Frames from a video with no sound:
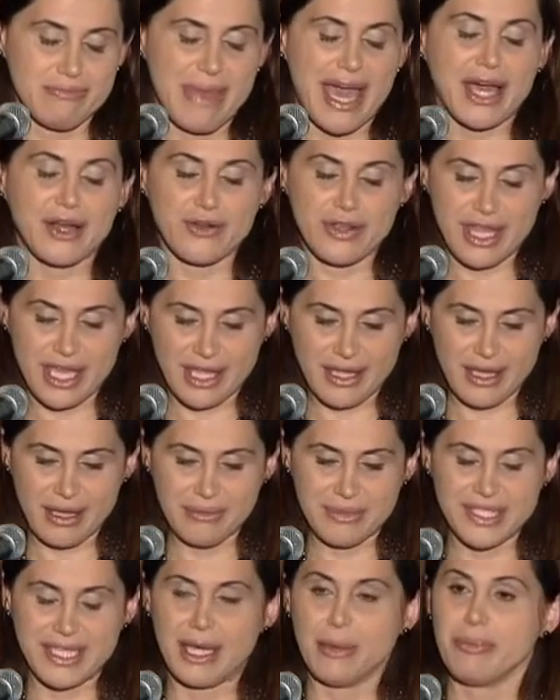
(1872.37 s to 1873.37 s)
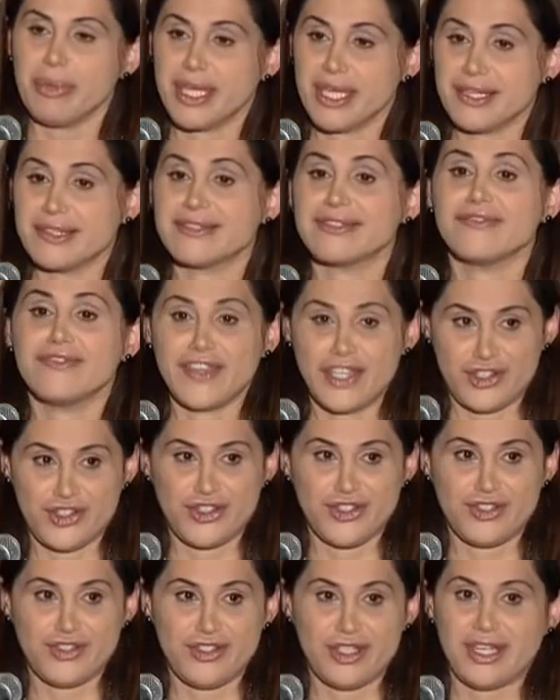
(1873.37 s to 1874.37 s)
matter that comes up is
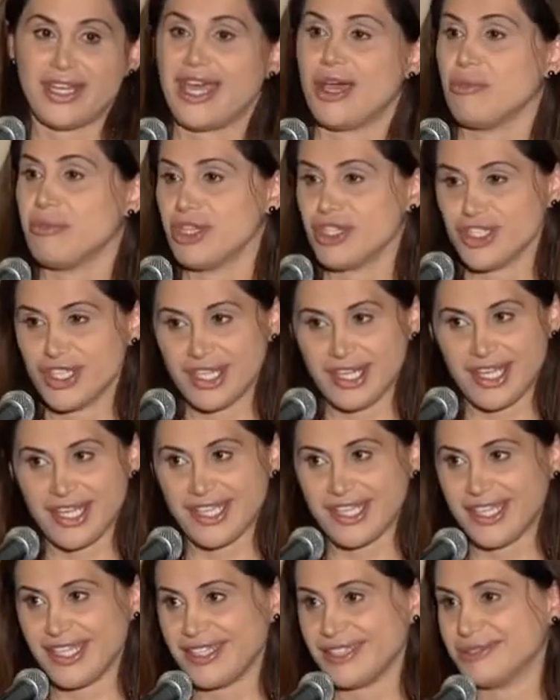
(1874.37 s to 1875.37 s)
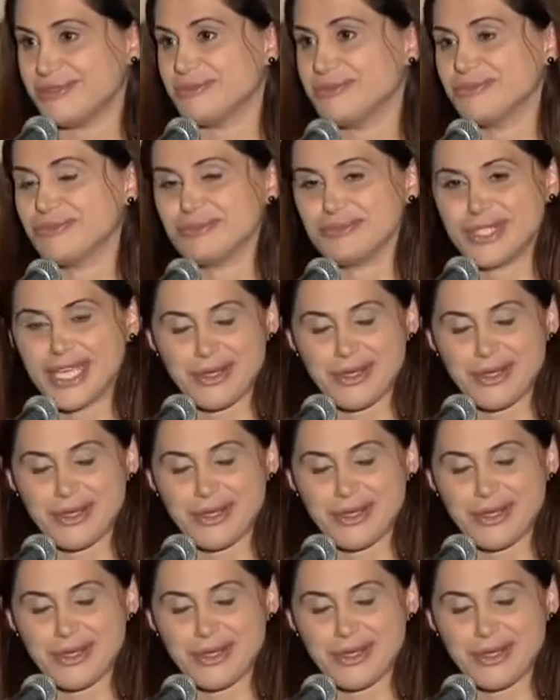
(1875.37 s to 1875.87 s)
fish and how much can I eat and